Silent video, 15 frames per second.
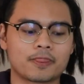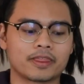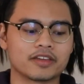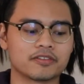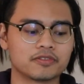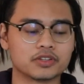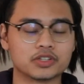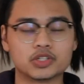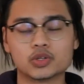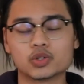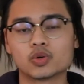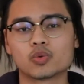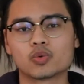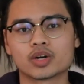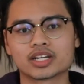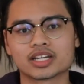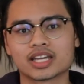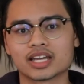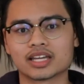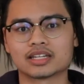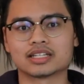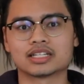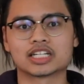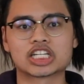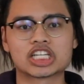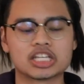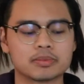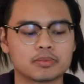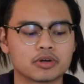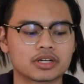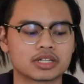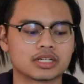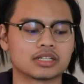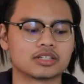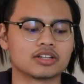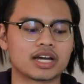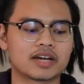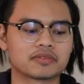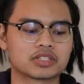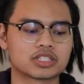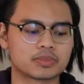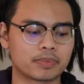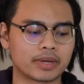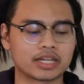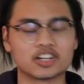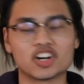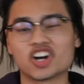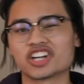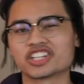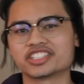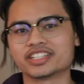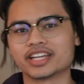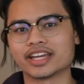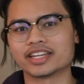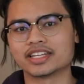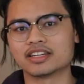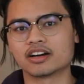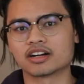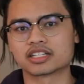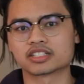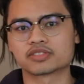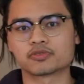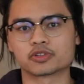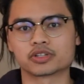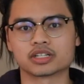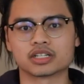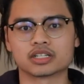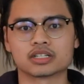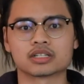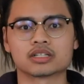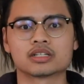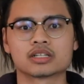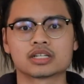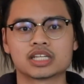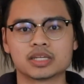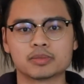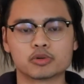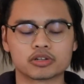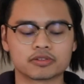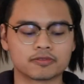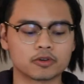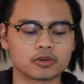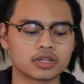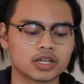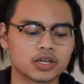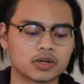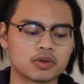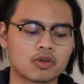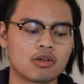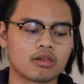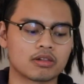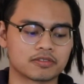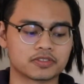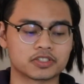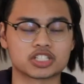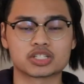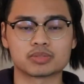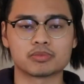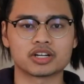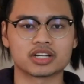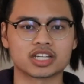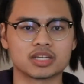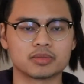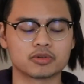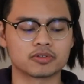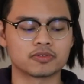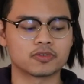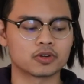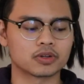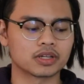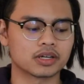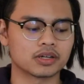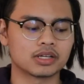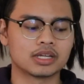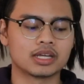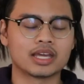if you do want to get a keyboard, you have to spend $180 for a keyboard folio, or for a smart keyboard folio,